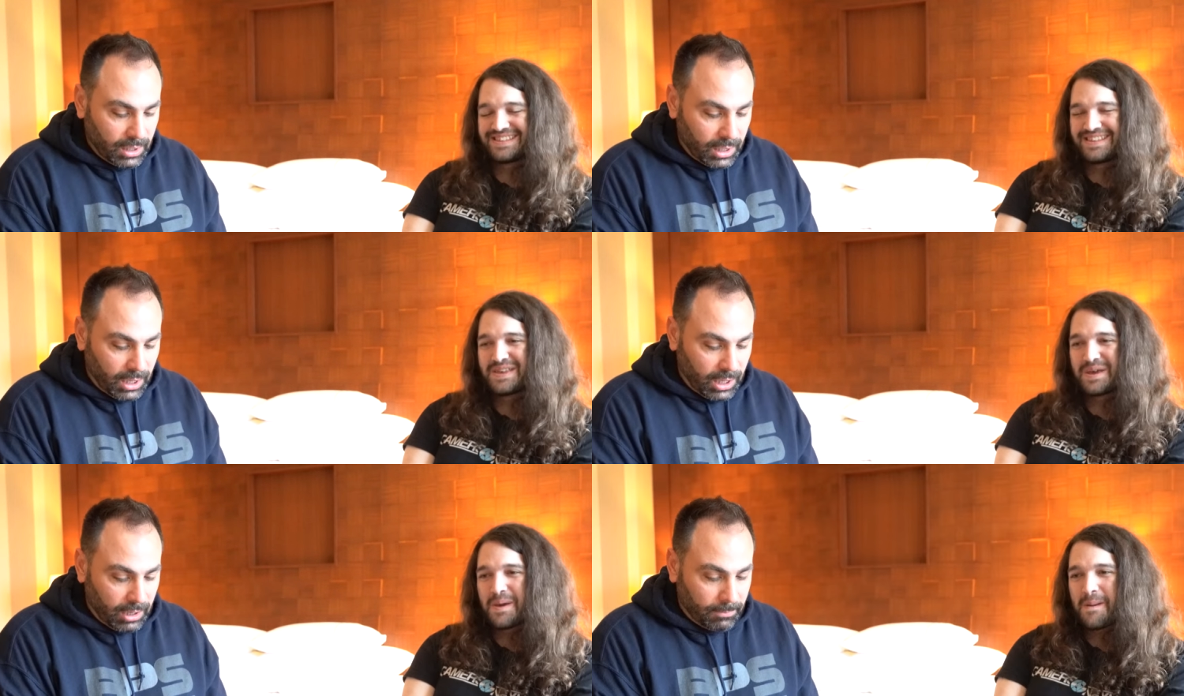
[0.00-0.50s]

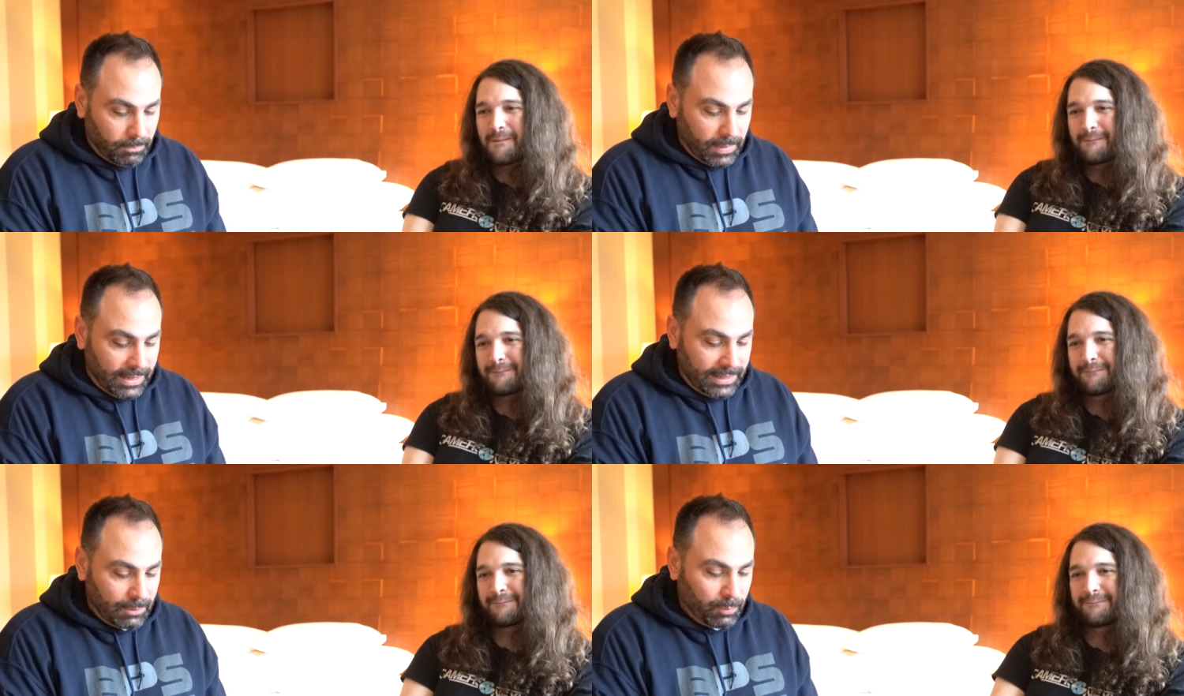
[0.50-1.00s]
Speaker 1: Um,
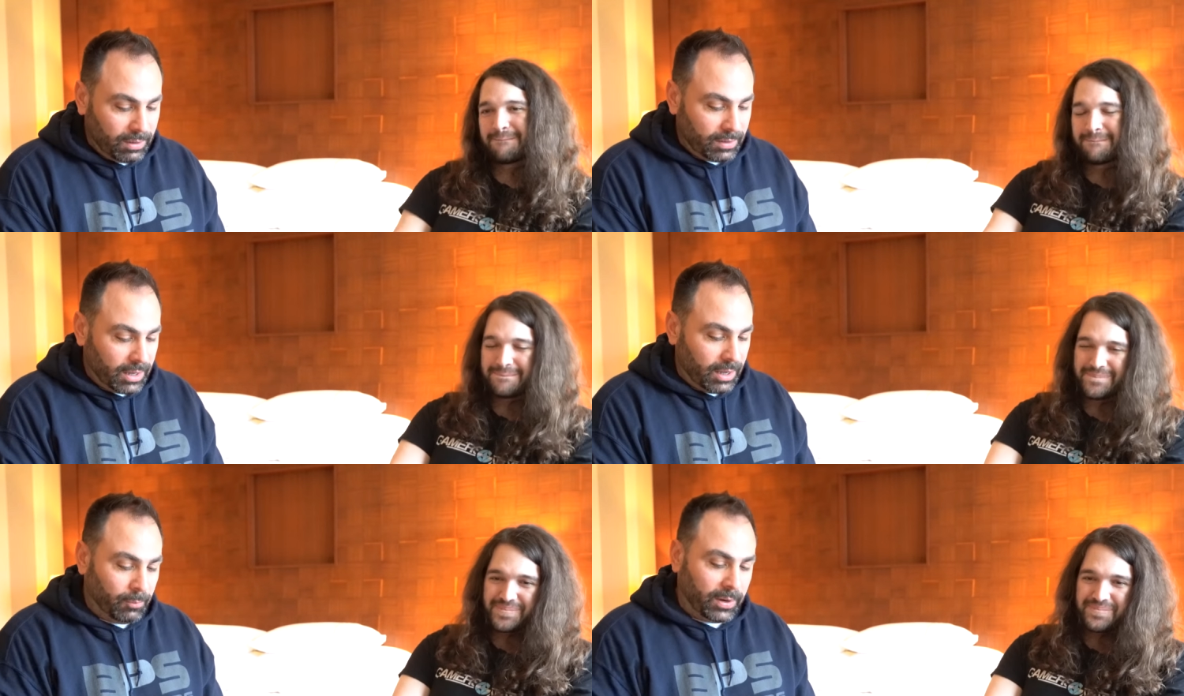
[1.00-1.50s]
and then we
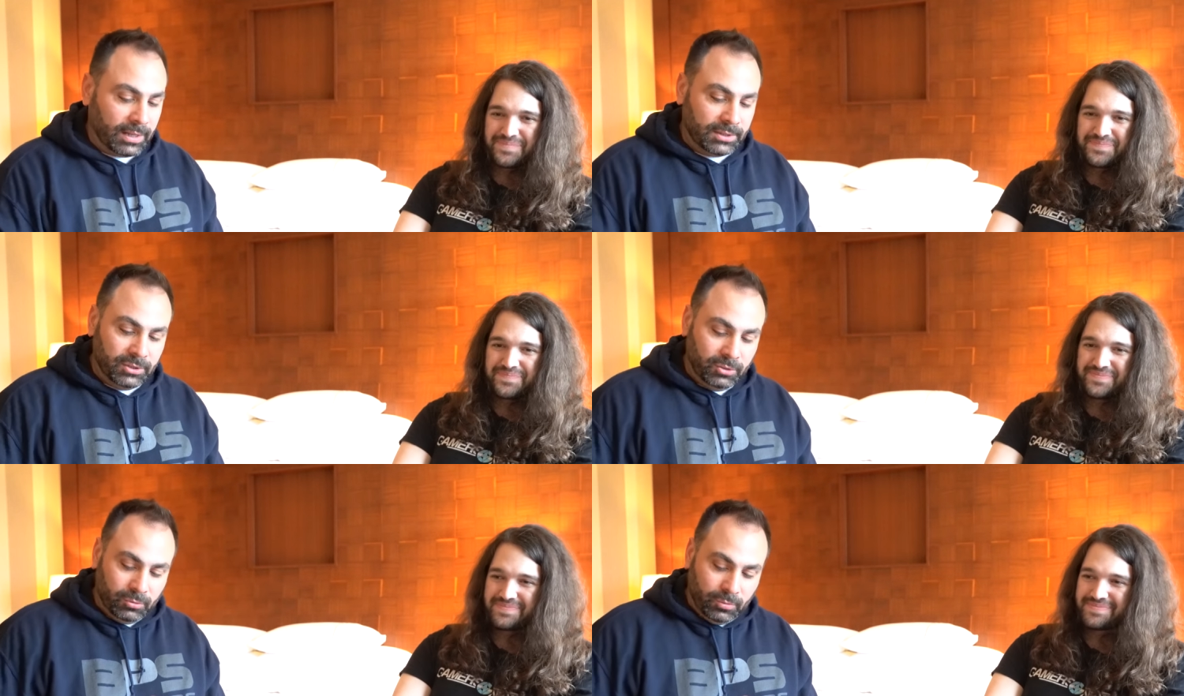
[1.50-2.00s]
uh, we got
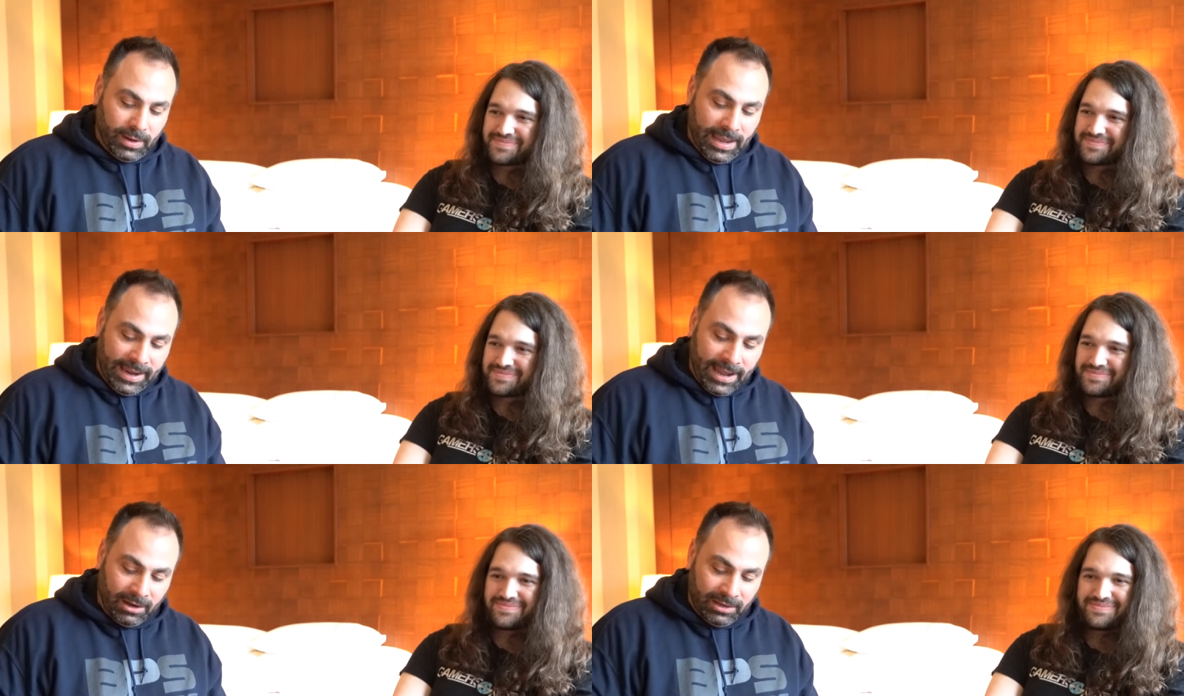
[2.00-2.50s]
to
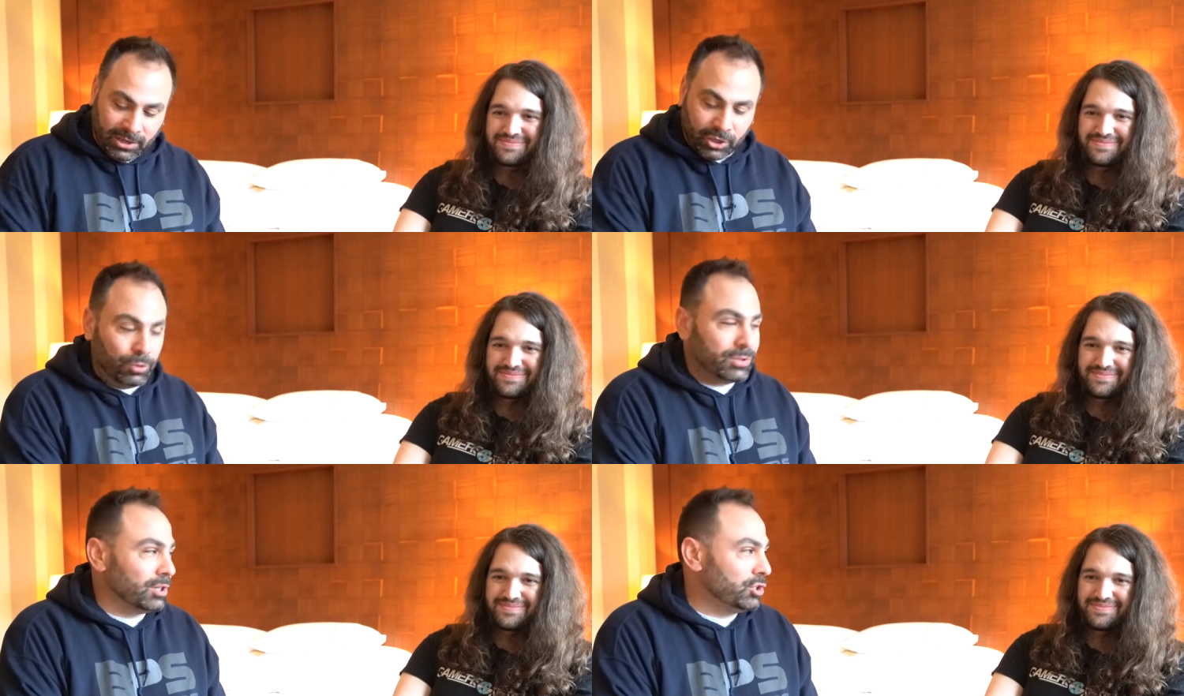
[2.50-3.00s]
hang out in an
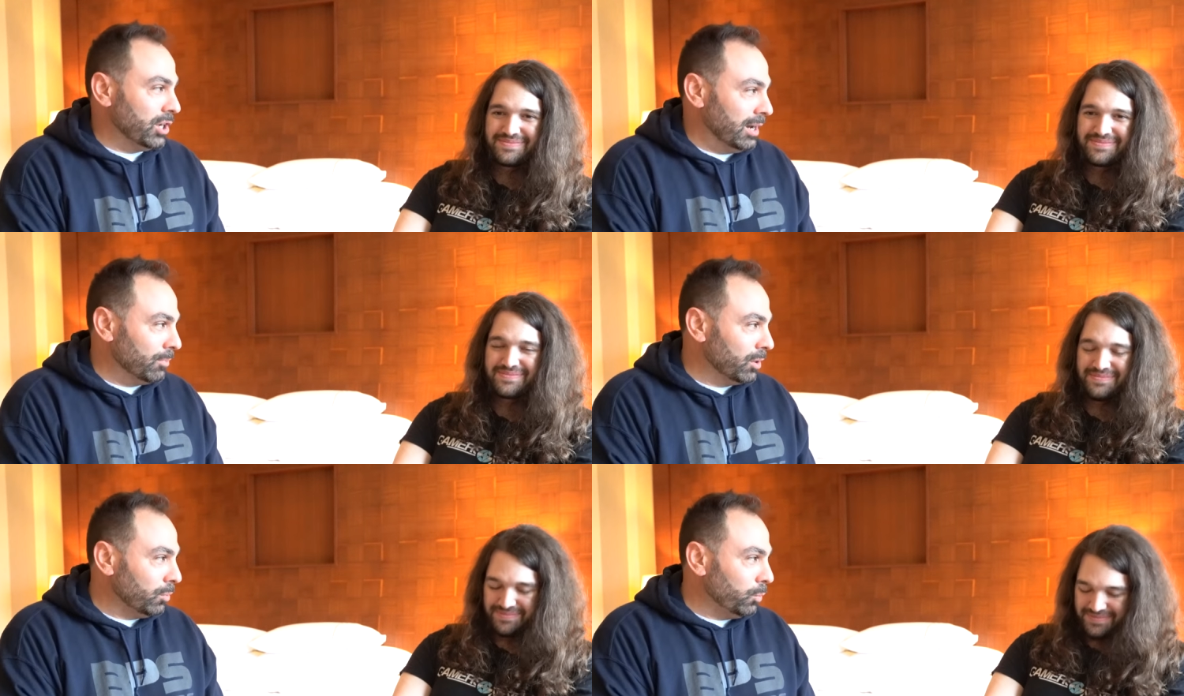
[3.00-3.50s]
acoustic
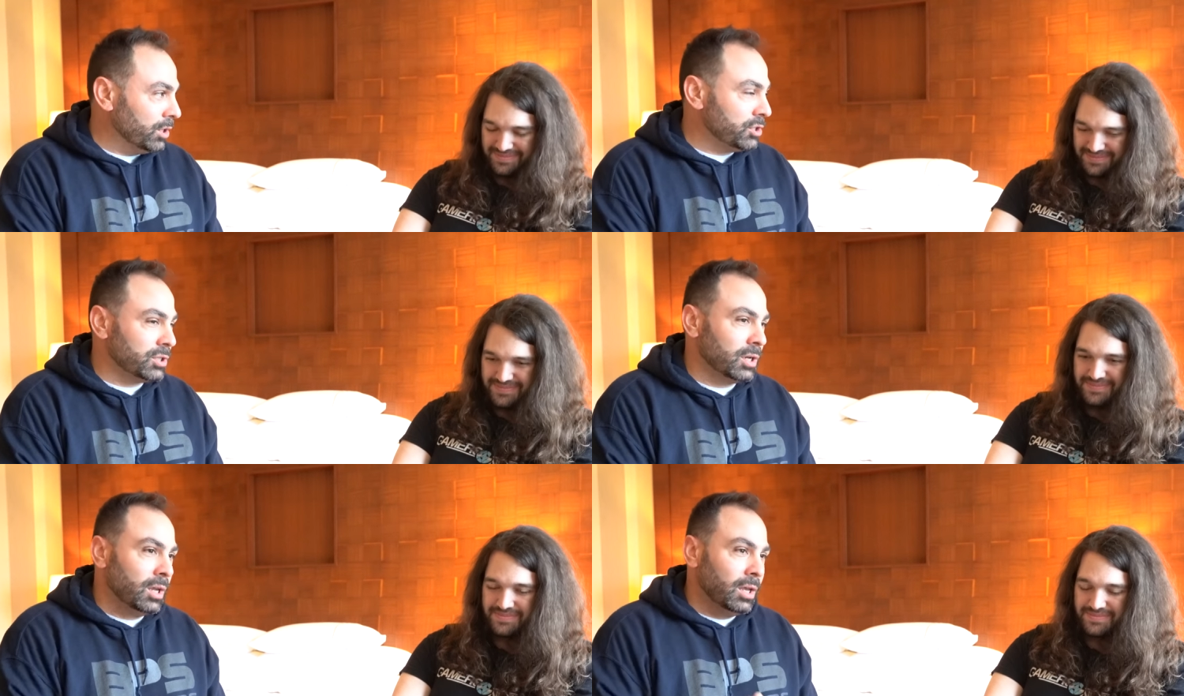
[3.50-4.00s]
chamber,
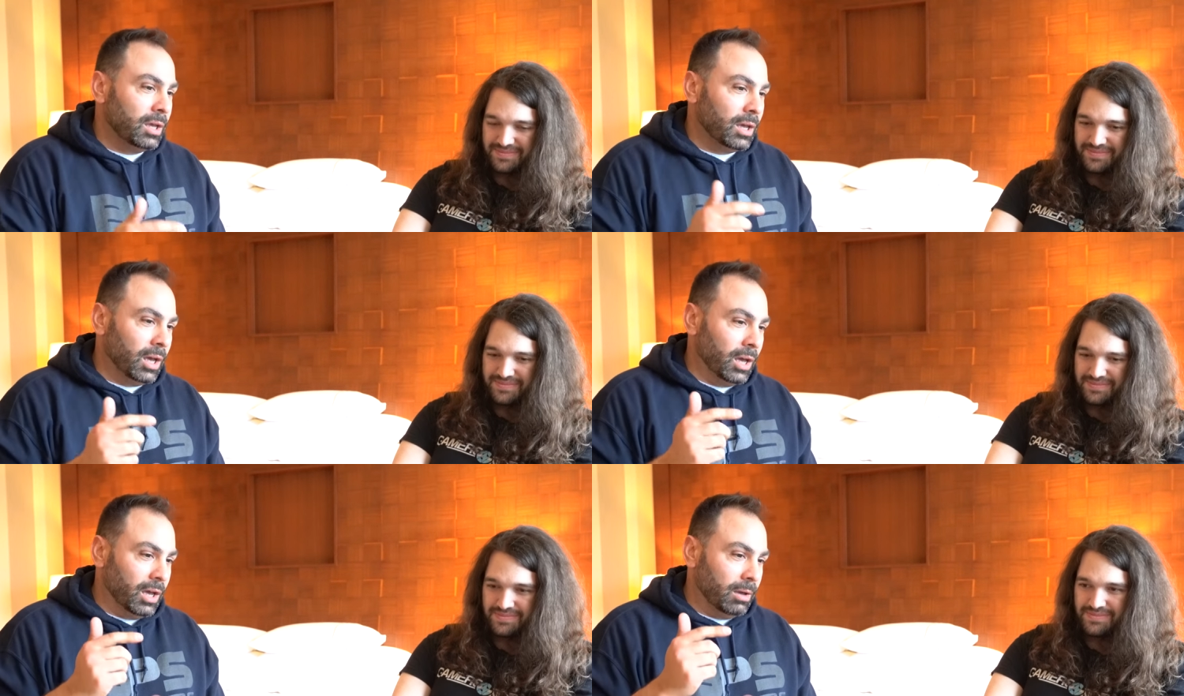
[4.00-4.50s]
which
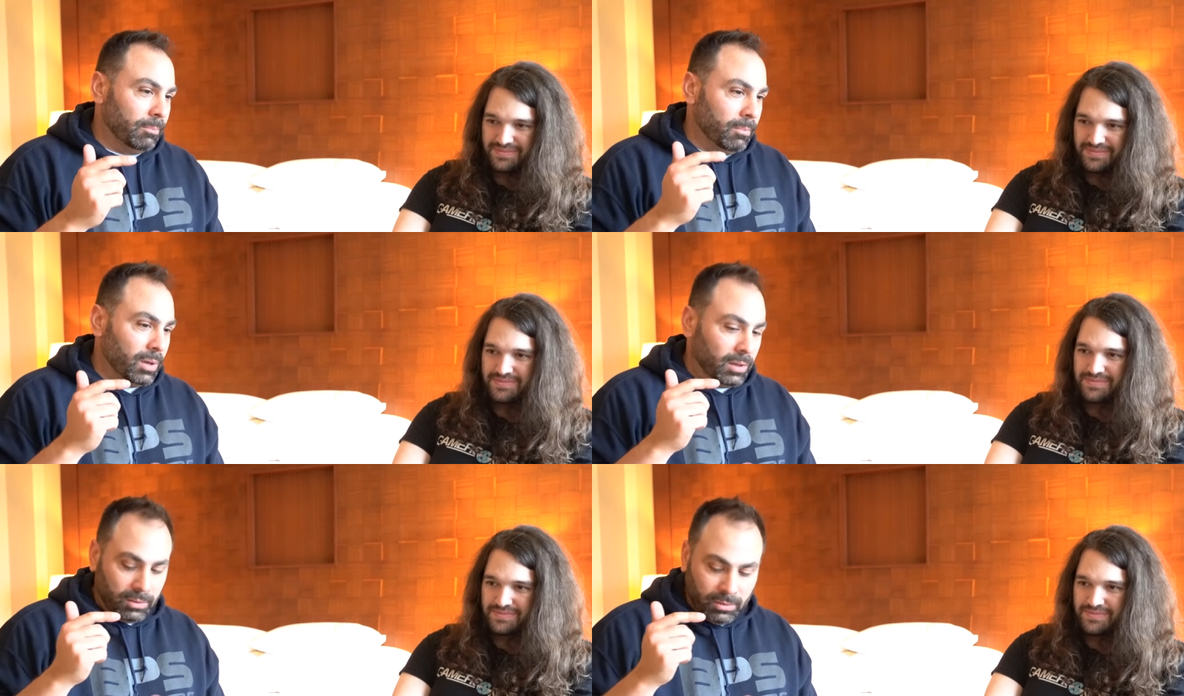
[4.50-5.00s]
um,